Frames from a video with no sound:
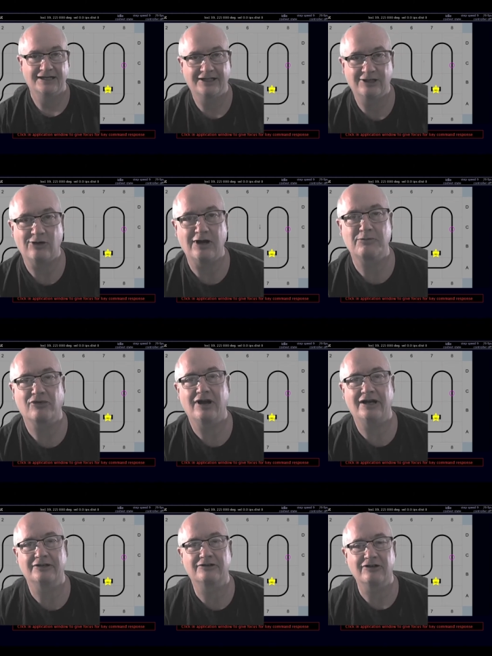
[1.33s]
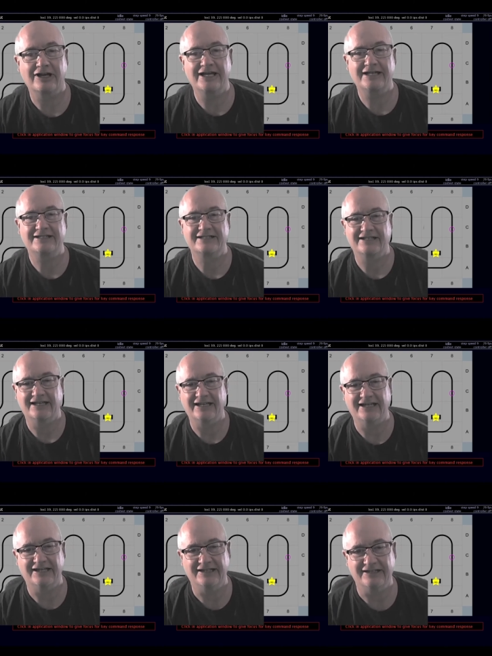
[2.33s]
Hello, I'm Ron Grant,
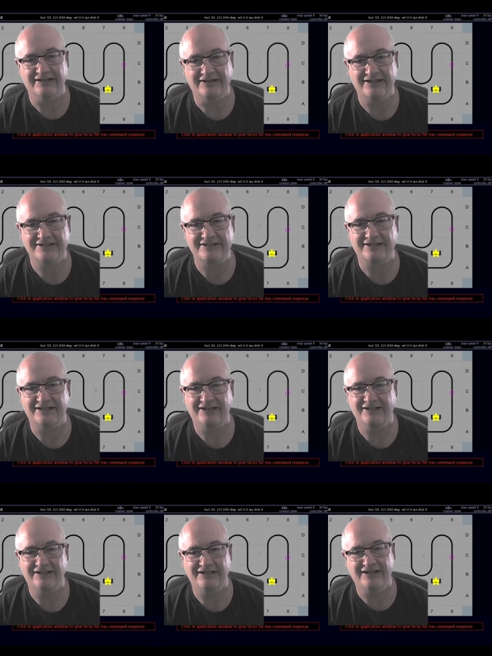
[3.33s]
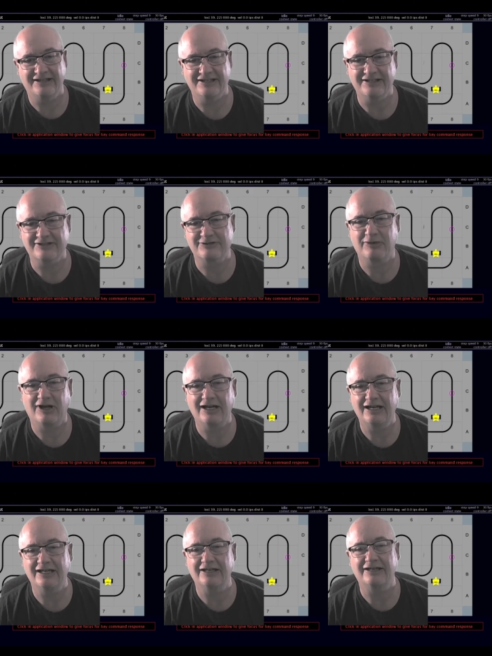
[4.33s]
and this is
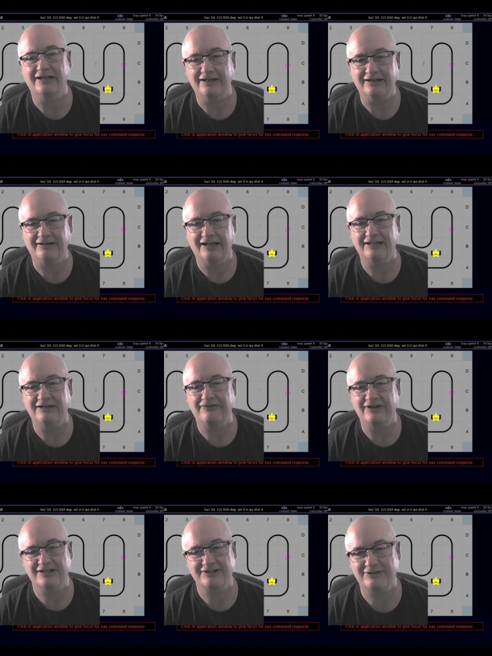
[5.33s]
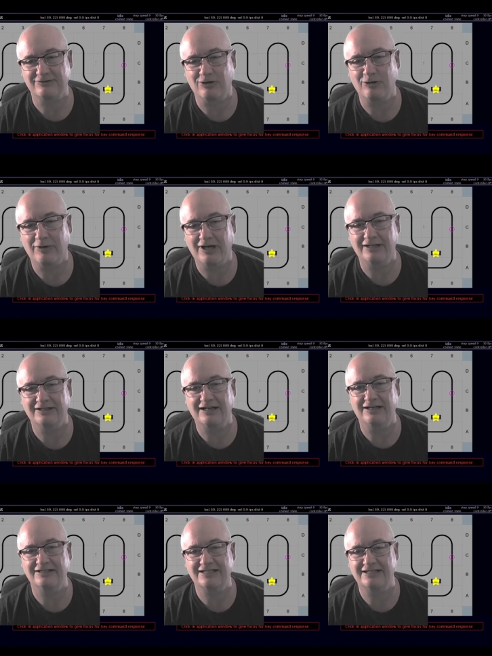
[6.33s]
my uh, LFS robot
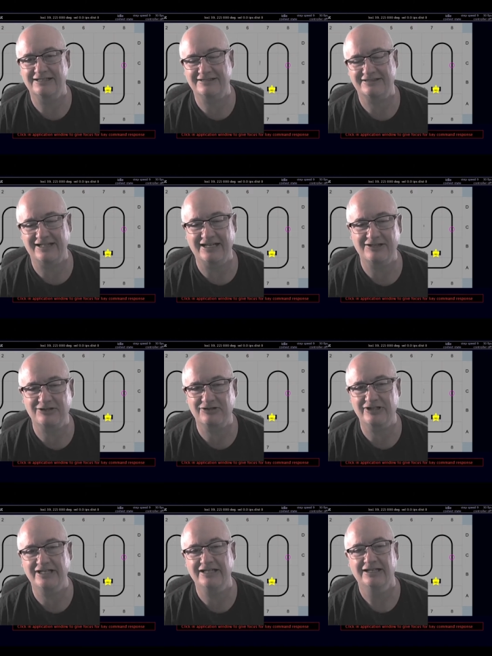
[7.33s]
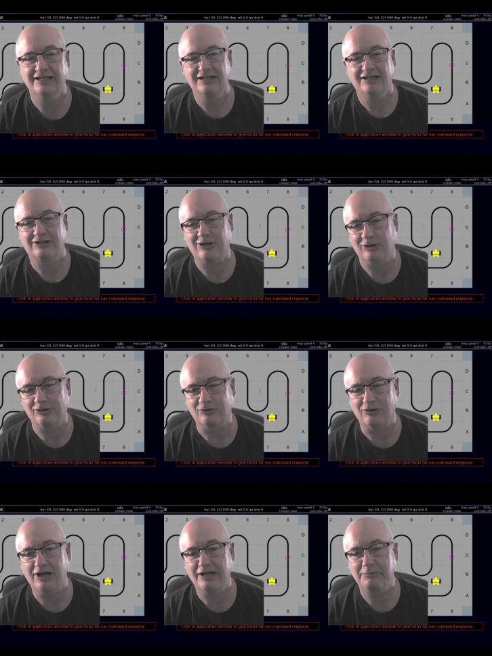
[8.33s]
contest entry called
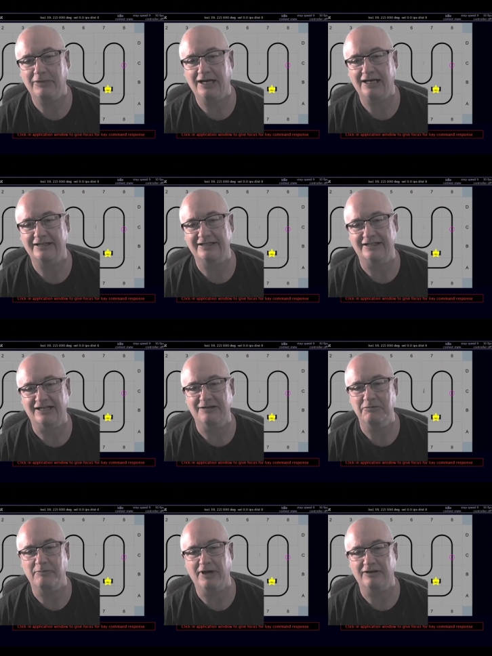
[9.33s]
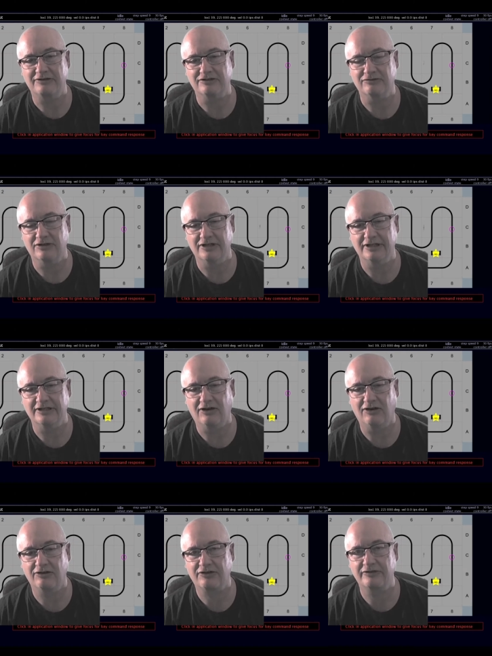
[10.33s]
RonBot, and I'm about to run
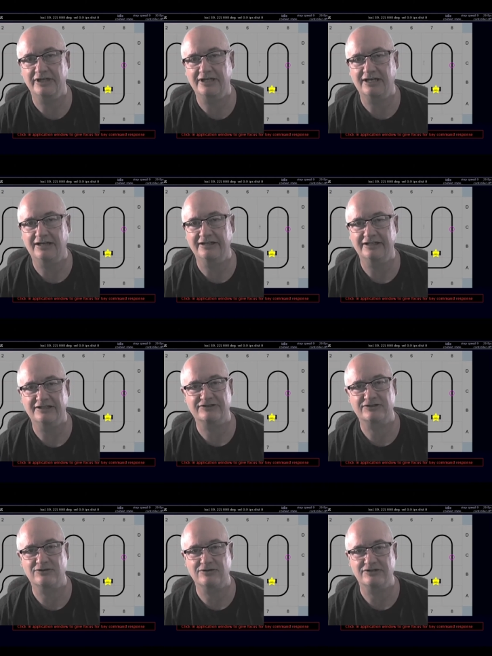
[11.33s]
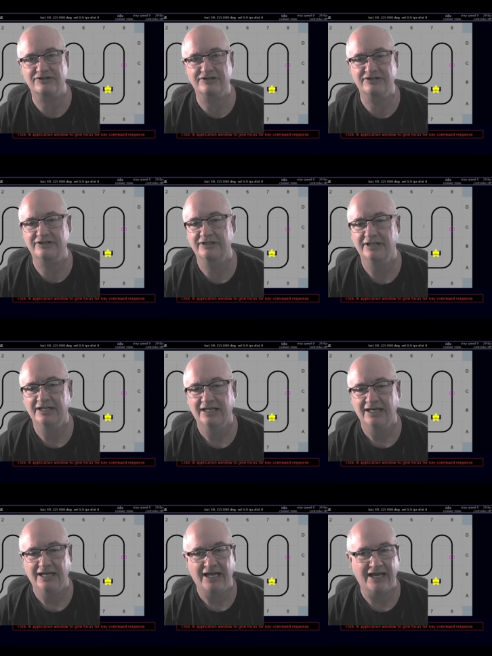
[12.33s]
all three contest courses,
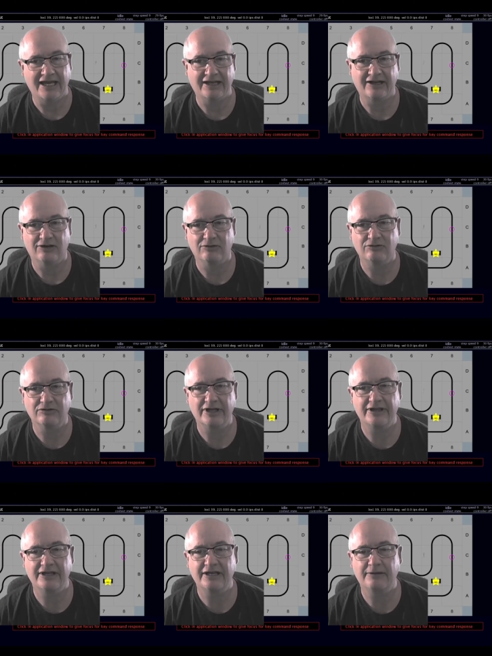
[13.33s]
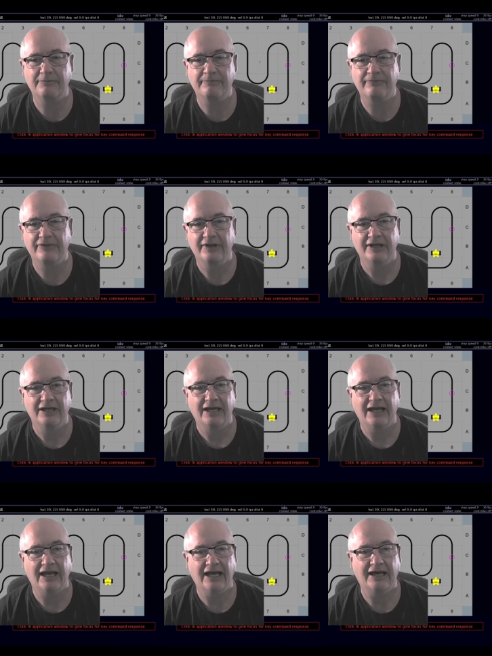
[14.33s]
and I'll run them
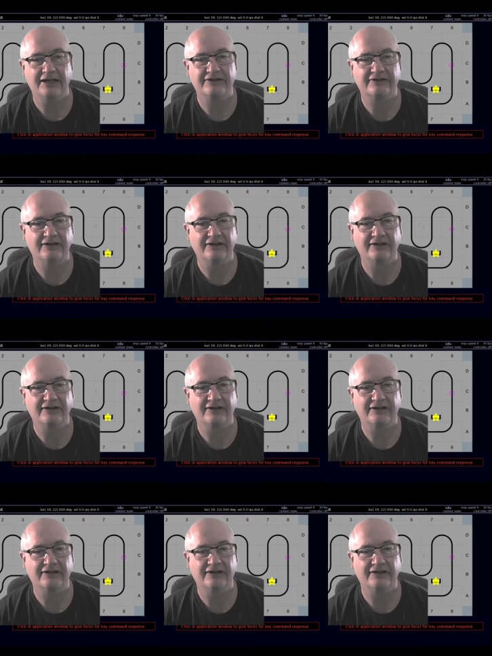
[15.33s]
at